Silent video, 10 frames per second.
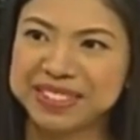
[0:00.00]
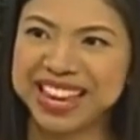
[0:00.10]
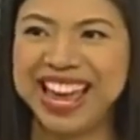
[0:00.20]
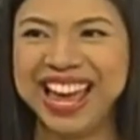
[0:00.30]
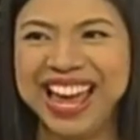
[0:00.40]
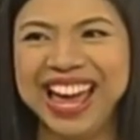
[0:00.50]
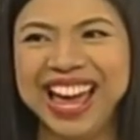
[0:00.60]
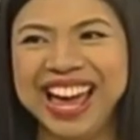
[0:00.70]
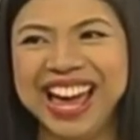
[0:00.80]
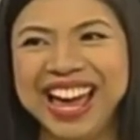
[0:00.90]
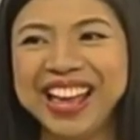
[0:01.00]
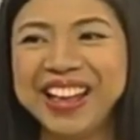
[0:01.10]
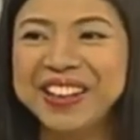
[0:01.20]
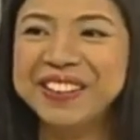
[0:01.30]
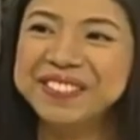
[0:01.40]
But
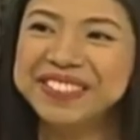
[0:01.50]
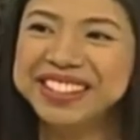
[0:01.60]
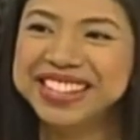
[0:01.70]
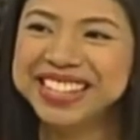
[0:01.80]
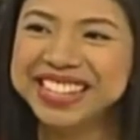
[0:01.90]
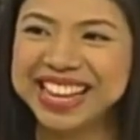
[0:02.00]
you chose the second, okay.